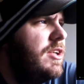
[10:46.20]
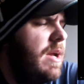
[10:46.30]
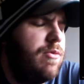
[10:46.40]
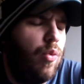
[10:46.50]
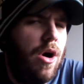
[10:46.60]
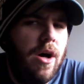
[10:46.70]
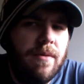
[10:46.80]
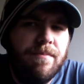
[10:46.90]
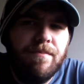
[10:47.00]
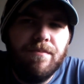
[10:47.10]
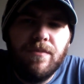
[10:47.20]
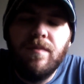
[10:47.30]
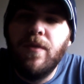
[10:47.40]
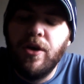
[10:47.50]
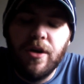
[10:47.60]
James Wan,
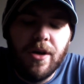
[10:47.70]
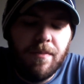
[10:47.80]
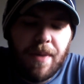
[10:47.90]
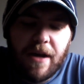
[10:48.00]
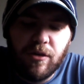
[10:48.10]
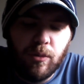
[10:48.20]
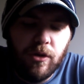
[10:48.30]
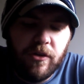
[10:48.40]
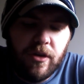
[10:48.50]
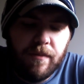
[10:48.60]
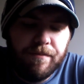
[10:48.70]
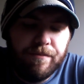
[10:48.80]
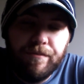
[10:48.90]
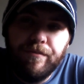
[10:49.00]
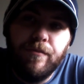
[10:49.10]
good. Patrick Wilson,
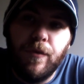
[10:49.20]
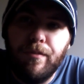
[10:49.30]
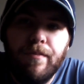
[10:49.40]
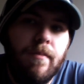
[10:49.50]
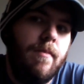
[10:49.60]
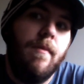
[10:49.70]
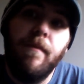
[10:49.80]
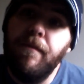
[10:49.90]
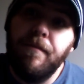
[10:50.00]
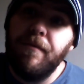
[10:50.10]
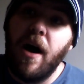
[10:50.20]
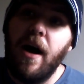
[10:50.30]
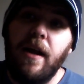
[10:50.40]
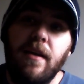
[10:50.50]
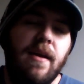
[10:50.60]

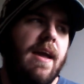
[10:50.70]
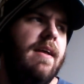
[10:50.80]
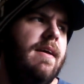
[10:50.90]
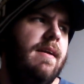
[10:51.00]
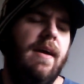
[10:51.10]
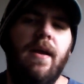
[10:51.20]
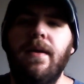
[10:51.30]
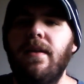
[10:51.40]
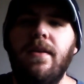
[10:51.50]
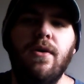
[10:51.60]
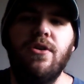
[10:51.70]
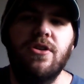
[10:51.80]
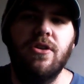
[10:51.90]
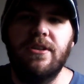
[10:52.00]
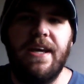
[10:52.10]
fine. Can't like dude
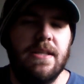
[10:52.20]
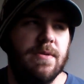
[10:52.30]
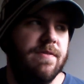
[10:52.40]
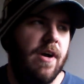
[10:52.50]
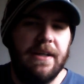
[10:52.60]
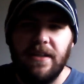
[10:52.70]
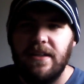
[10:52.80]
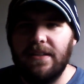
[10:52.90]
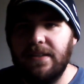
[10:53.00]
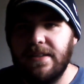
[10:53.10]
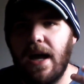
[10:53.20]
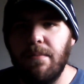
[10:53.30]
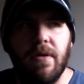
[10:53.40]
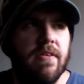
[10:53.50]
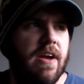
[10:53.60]
just looks handsome as fuck. He's got
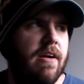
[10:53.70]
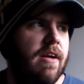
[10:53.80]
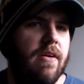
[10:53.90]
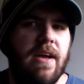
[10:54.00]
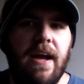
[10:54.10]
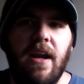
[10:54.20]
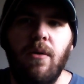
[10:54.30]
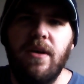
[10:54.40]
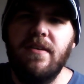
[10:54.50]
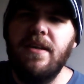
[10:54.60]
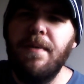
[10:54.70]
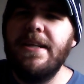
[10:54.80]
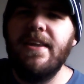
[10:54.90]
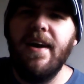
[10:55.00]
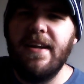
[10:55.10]
sideburns, hair now hanging out. He's
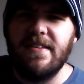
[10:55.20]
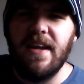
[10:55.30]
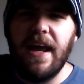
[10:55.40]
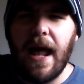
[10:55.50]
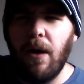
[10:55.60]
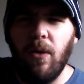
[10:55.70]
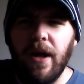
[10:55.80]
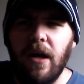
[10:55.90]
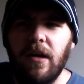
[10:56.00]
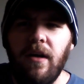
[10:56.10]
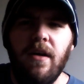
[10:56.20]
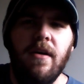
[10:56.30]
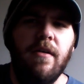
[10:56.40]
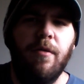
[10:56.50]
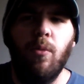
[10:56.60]
basically got his night owl hair
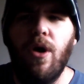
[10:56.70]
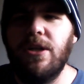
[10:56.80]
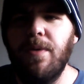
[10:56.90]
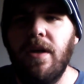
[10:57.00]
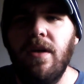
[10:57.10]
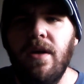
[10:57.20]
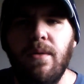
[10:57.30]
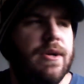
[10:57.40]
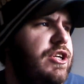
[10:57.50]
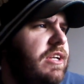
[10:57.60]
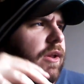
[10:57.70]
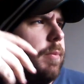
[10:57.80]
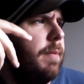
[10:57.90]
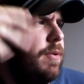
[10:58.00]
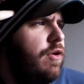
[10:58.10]
from Watchmen, which is still a
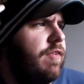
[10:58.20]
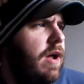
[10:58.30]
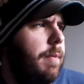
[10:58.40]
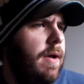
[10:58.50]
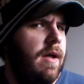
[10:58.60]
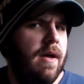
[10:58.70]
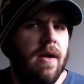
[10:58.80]
little bit of poofy up.